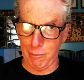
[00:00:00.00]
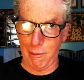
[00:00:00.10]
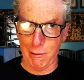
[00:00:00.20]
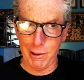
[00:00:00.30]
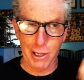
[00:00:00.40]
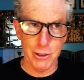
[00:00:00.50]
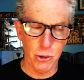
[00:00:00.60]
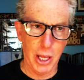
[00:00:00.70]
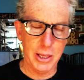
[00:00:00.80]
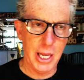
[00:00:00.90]
I got to
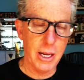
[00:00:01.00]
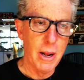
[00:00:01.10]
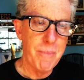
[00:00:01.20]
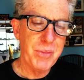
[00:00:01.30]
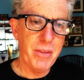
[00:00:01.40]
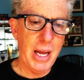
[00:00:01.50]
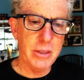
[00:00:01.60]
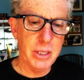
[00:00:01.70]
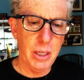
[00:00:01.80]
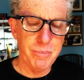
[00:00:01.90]
do that thing, that